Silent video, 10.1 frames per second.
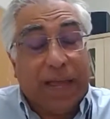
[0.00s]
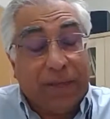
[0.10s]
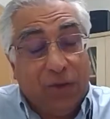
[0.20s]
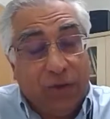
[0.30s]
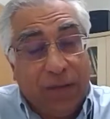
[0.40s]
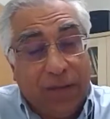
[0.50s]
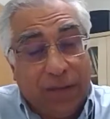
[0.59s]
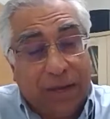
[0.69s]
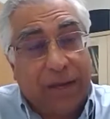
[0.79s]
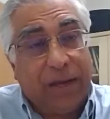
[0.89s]
You need
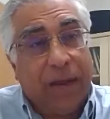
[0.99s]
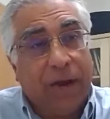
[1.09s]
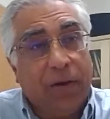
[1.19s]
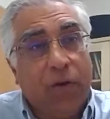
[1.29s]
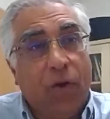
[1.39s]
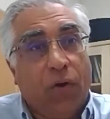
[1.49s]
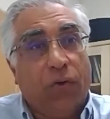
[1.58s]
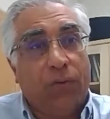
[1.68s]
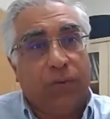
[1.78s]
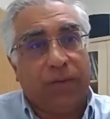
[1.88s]
a clear
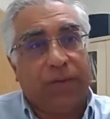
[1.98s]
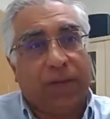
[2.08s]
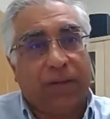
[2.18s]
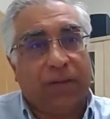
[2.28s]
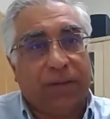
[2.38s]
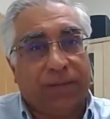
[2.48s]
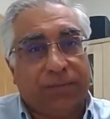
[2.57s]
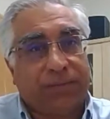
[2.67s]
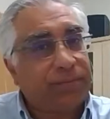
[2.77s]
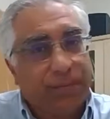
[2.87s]
law which states
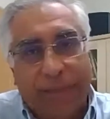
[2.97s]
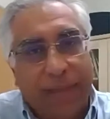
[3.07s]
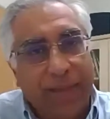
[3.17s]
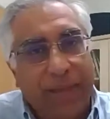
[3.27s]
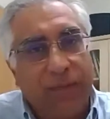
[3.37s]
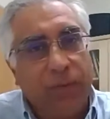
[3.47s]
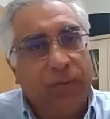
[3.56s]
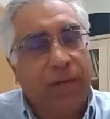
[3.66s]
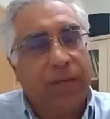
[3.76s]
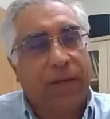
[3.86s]
this. And I don't
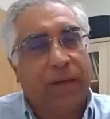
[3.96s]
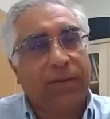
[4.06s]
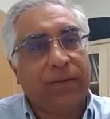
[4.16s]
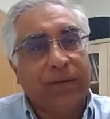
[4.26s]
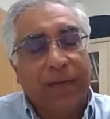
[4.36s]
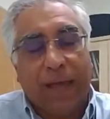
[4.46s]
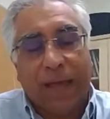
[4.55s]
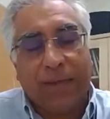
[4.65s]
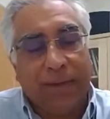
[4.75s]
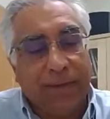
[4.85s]
see that.
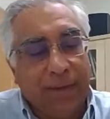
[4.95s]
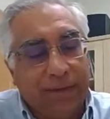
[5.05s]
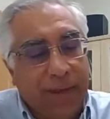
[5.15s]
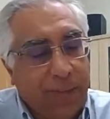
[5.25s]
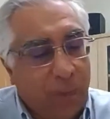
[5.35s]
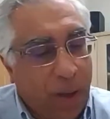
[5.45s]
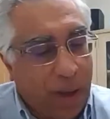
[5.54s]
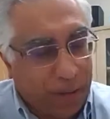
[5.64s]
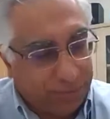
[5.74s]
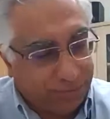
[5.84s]
And in the same
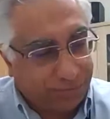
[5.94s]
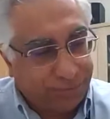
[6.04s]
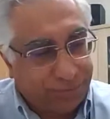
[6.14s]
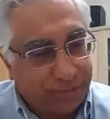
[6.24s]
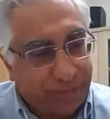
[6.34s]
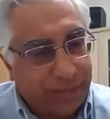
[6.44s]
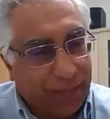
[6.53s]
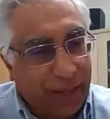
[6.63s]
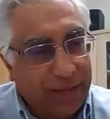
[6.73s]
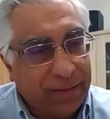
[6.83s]
way
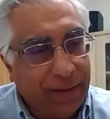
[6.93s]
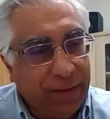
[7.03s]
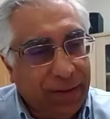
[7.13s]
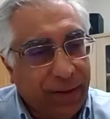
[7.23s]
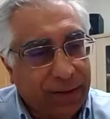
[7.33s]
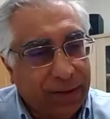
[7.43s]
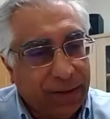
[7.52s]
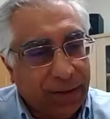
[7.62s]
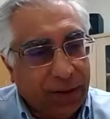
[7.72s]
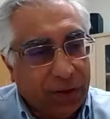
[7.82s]
as
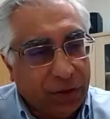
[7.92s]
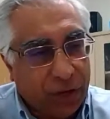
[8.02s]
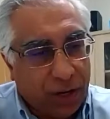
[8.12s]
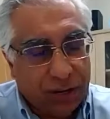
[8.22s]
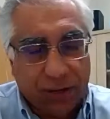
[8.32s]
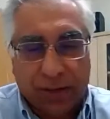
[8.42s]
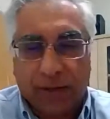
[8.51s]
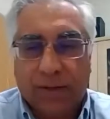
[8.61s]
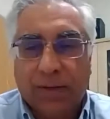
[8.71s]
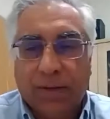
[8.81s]
India's
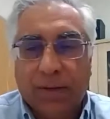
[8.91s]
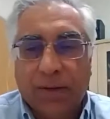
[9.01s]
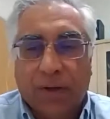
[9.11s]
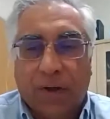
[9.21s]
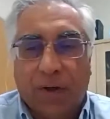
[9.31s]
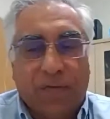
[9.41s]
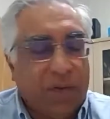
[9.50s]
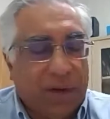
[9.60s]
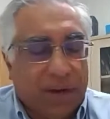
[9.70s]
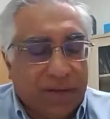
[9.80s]
chances of,
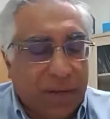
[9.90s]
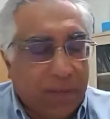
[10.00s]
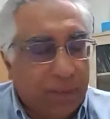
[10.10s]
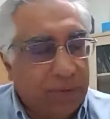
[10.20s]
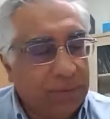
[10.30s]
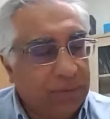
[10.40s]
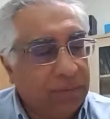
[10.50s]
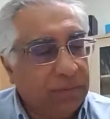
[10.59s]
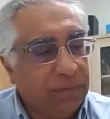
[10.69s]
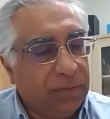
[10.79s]
for example,
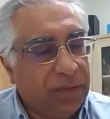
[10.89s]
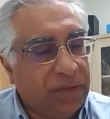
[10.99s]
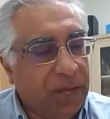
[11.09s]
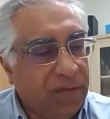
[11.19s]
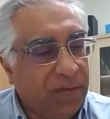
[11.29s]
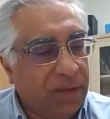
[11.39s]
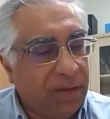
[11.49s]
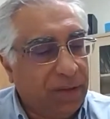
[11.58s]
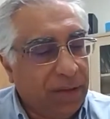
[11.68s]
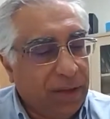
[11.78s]
receiving